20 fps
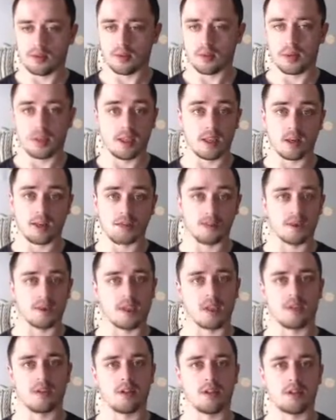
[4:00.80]
we get some
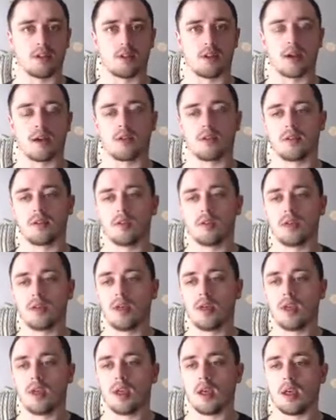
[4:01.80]
JSON back? So
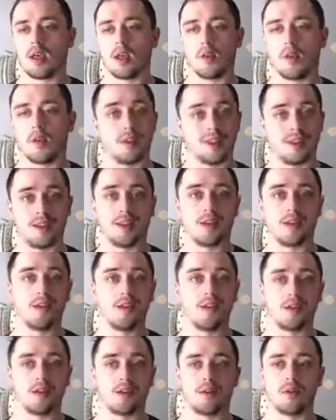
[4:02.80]
we did,
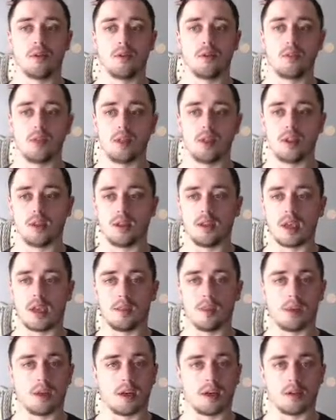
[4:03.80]
so the
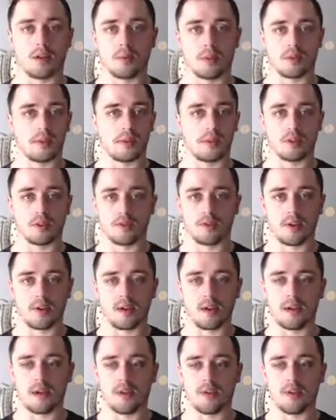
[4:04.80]
API is working just fine.